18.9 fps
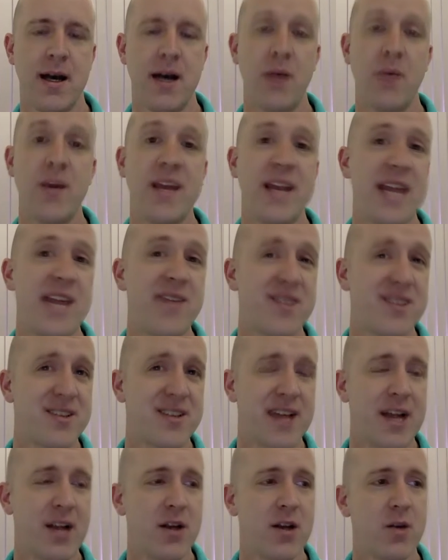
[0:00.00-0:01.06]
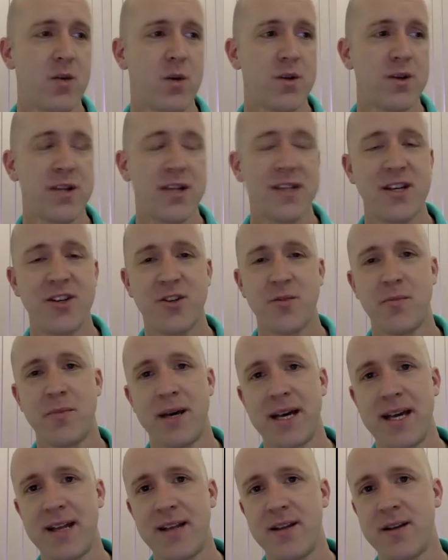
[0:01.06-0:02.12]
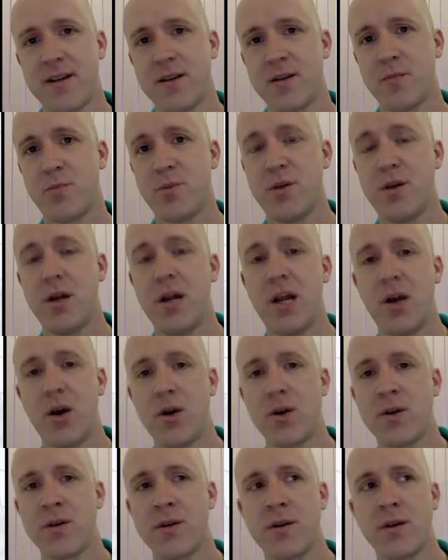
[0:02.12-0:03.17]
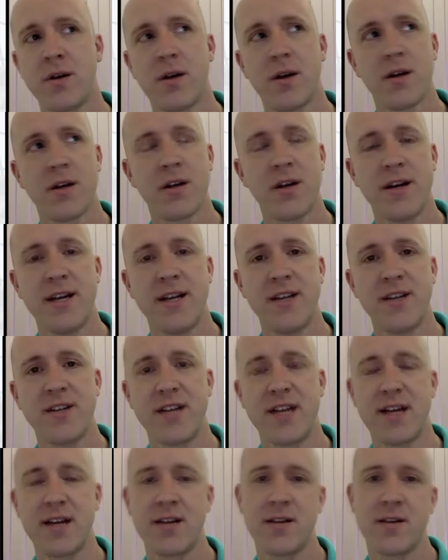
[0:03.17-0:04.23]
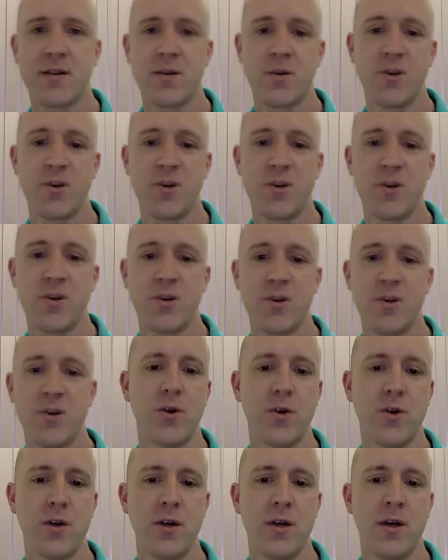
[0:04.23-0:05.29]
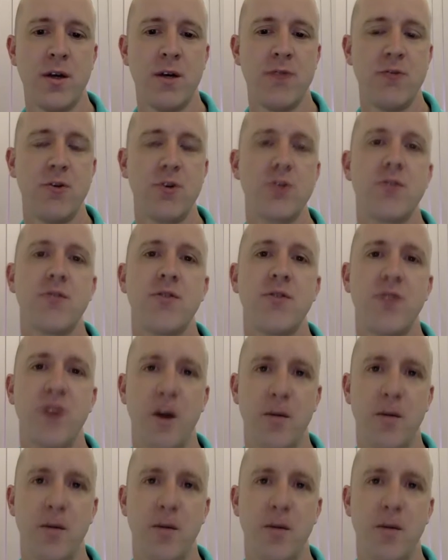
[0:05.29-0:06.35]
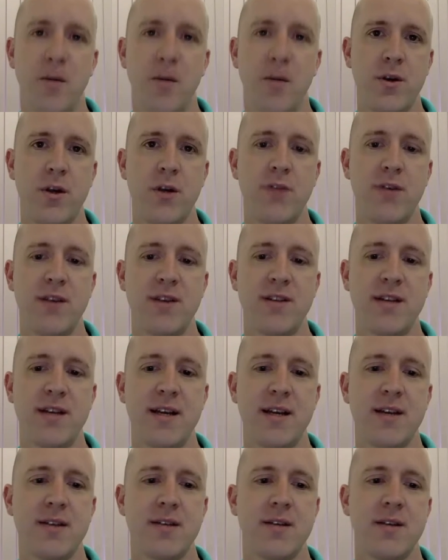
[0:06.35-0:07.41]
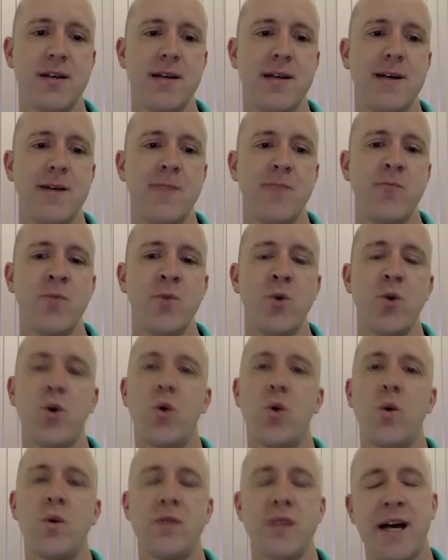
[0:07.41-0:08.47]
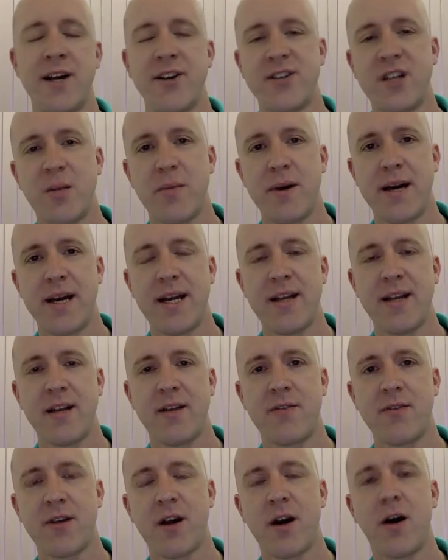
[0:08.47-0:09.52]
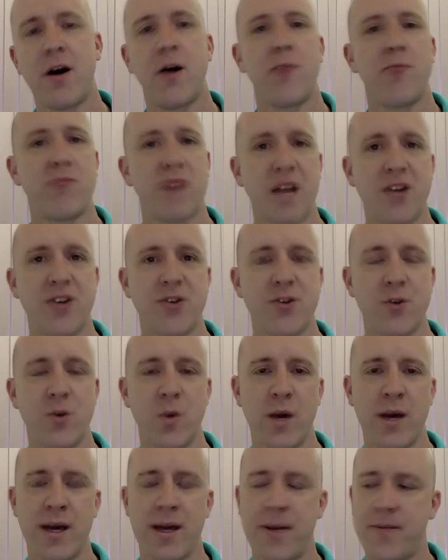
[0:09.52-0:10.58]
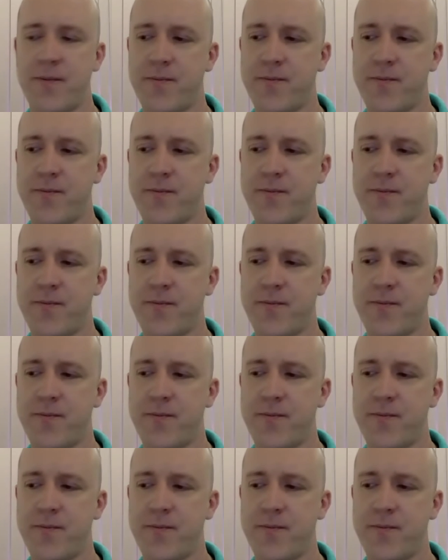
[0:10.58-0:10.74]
And we could even say, look, was the decision made purely on gut instinct, which you might call rules of thumb or heuristics, or was it actually made in a calm, rational way?